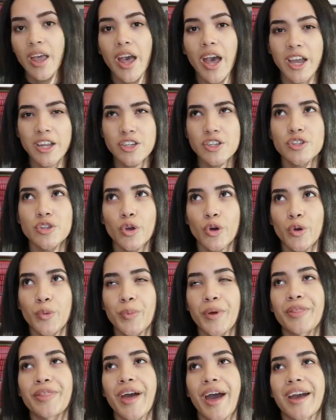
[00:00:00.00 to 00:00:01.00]
I just
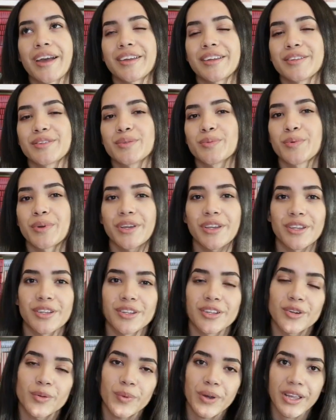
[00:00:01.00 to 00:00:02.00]
hope that it's written
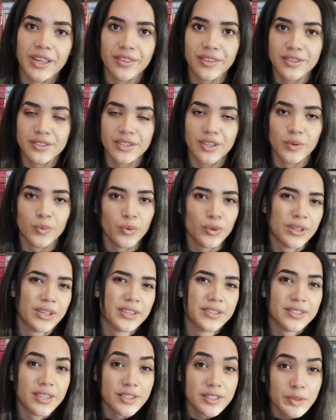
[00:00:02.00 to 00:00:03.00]
in a way that's like really
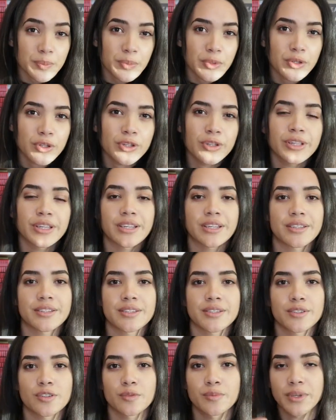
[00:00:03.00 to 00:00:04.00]
accessible and
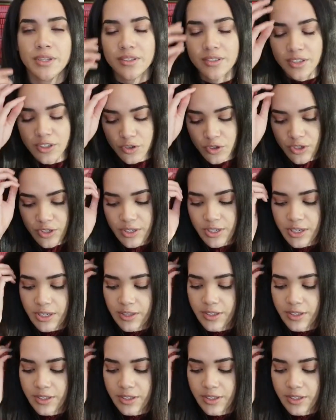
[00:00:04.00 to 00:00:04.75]
still makes it interesting.